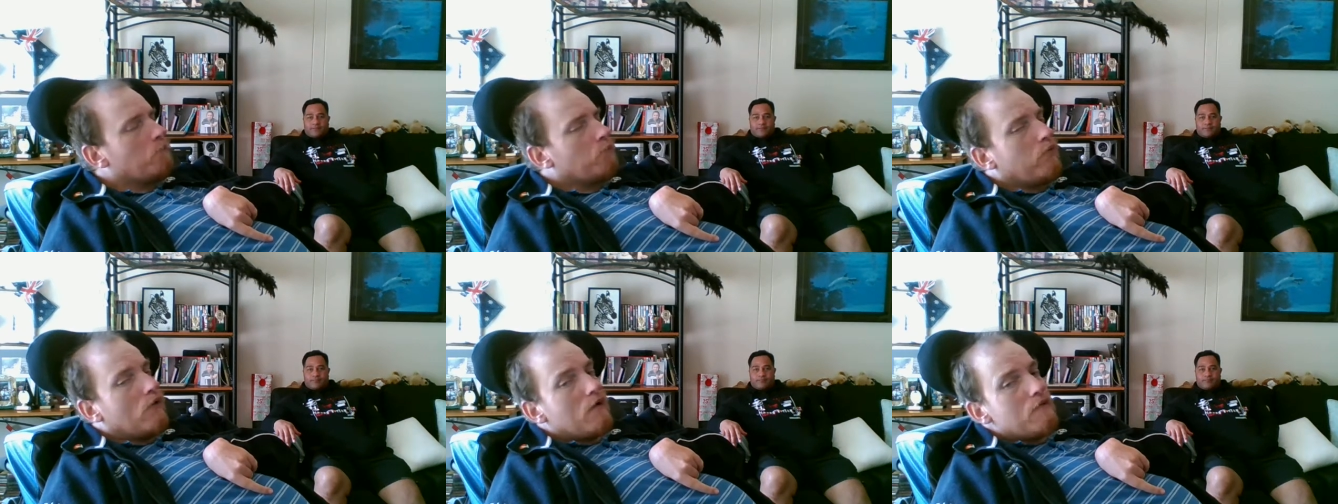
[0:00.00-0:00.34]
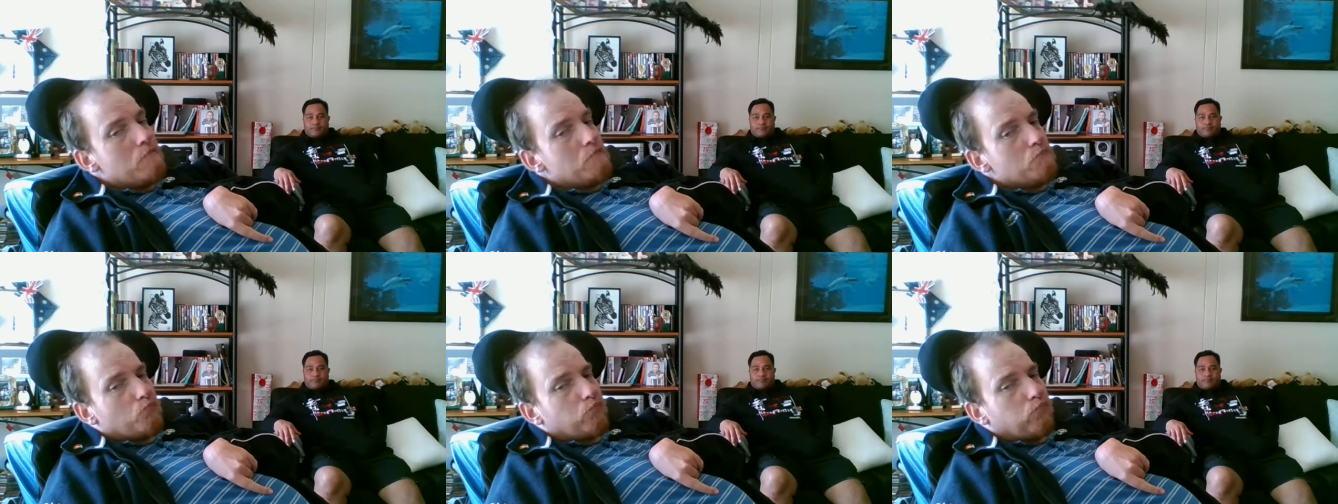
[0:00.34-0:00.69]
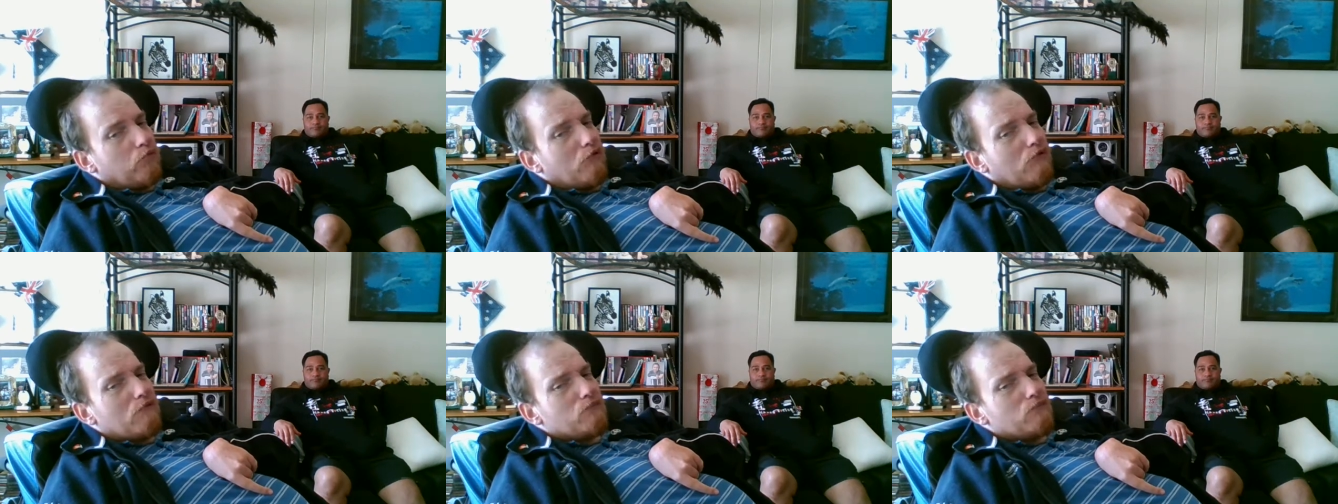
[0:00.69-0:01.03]
been
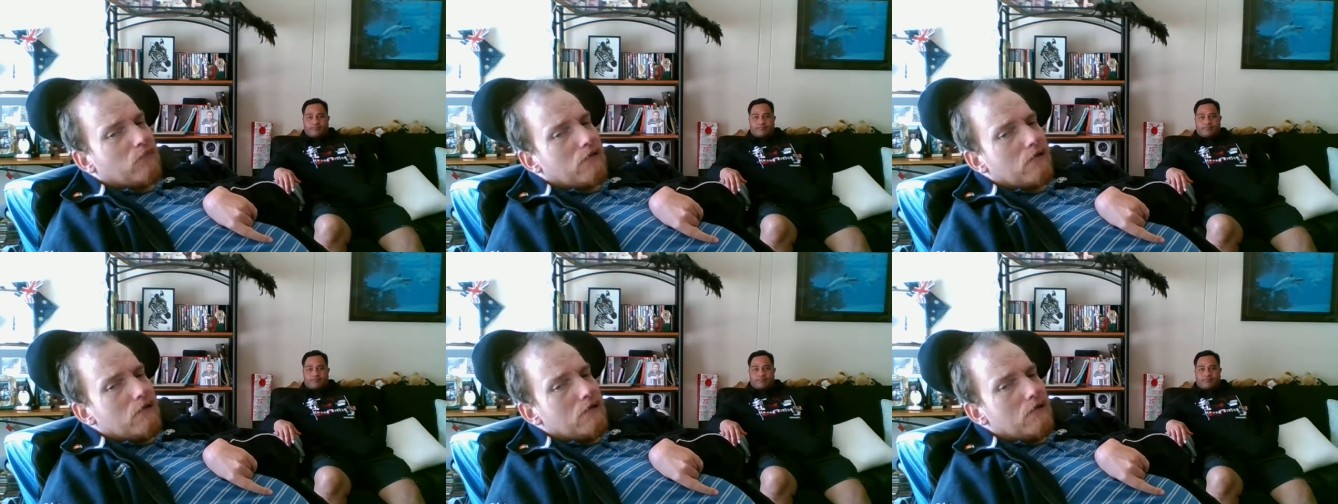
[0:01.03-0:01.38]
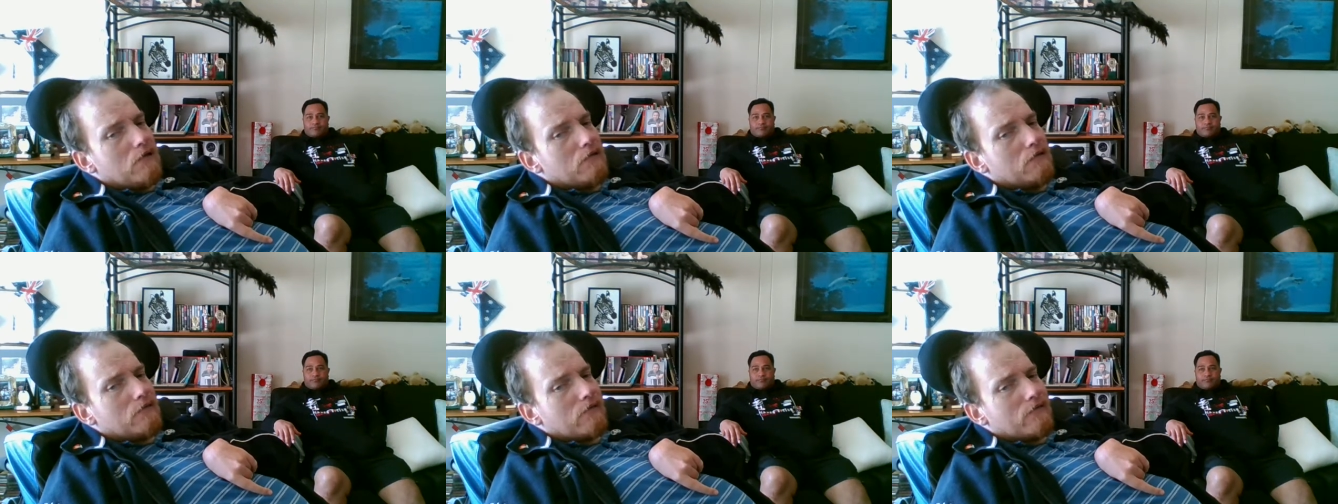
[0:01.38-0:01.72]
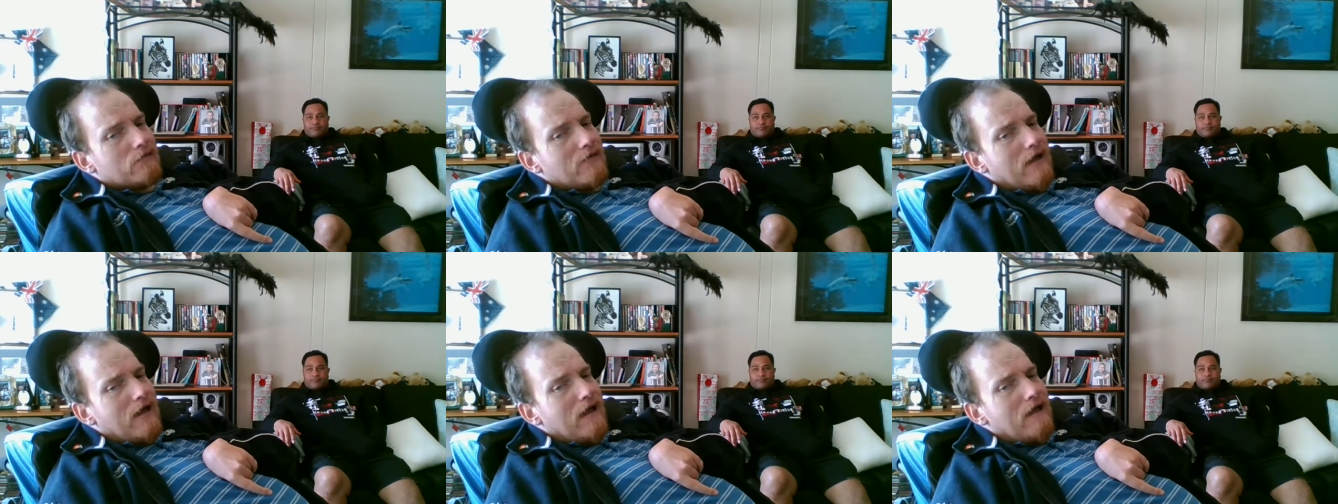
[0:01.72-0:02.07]
brought to you
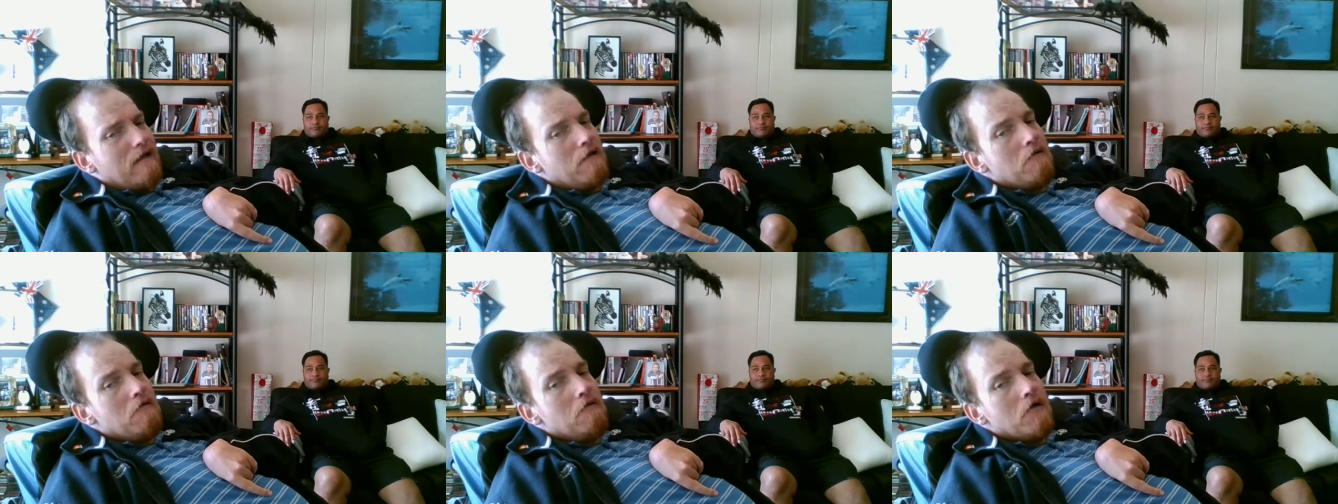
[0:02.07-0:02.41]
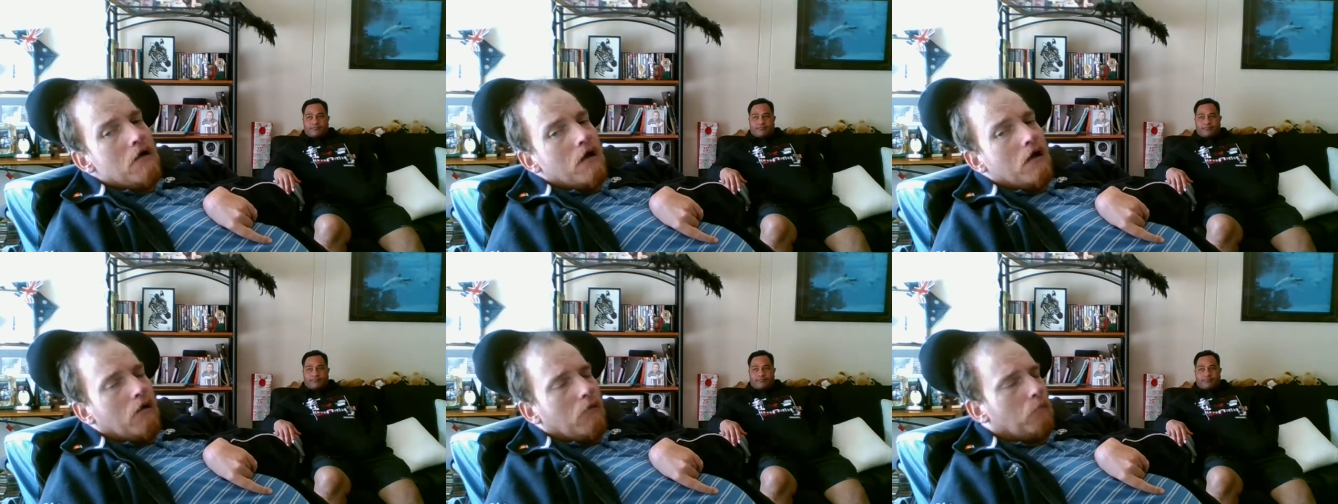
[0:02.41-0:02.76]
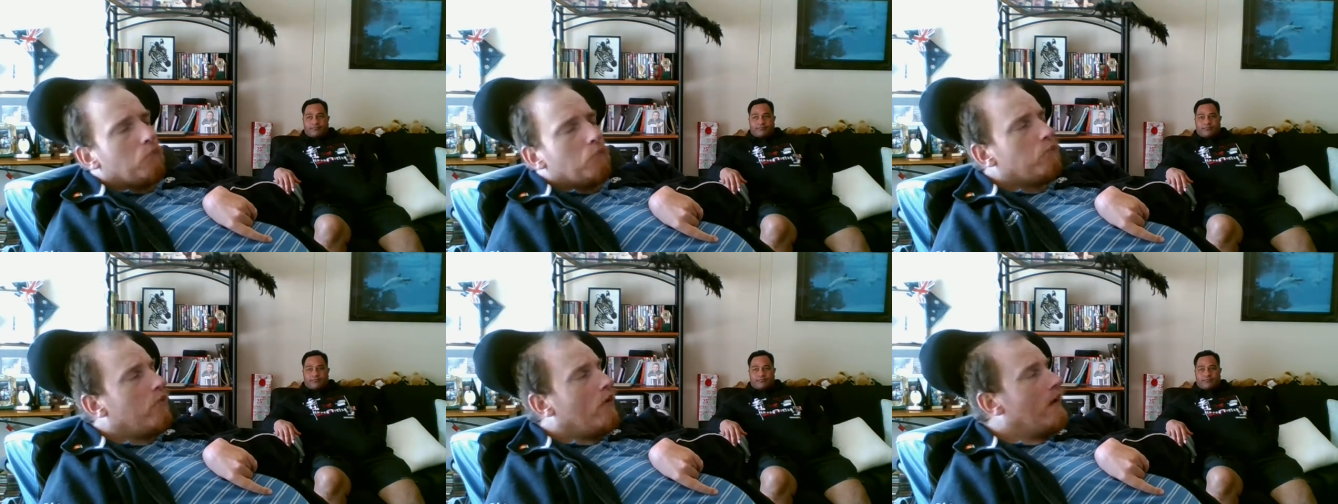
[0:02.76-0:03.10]
today
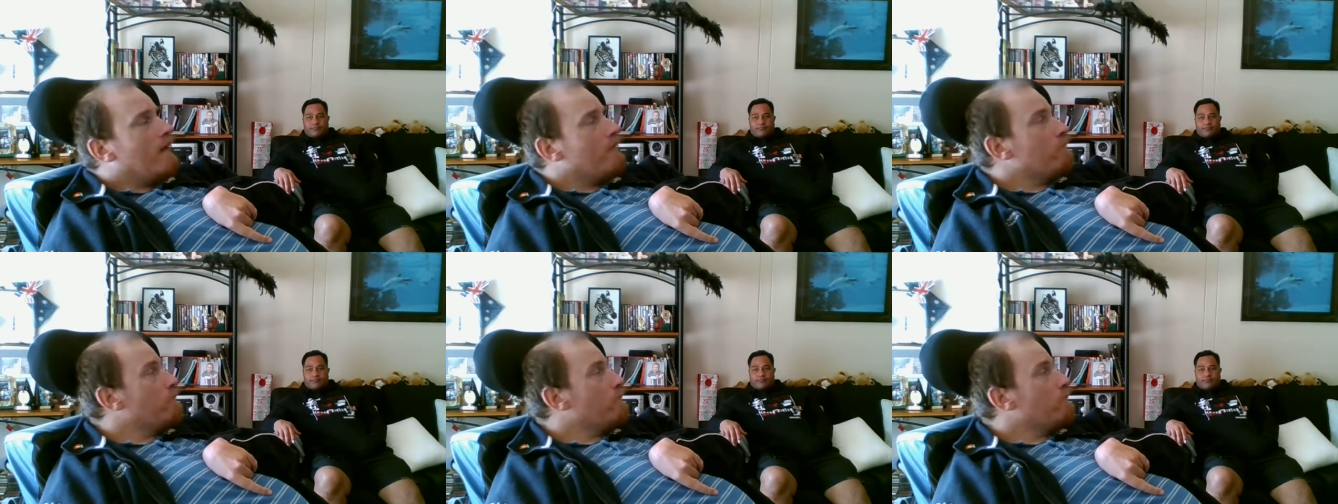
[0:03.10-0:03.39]
by